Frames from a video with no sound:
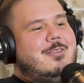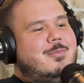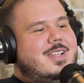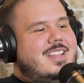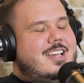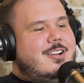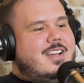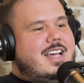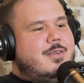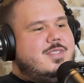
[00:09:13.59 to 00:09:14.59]
went there
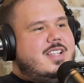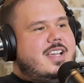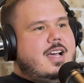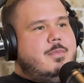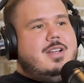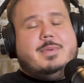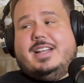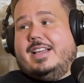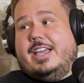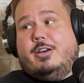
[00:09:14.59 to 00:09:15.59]
and I was like, I'm going to be
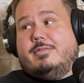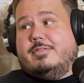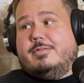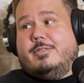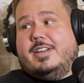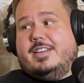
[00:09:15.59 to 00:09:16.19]
an accountant, right?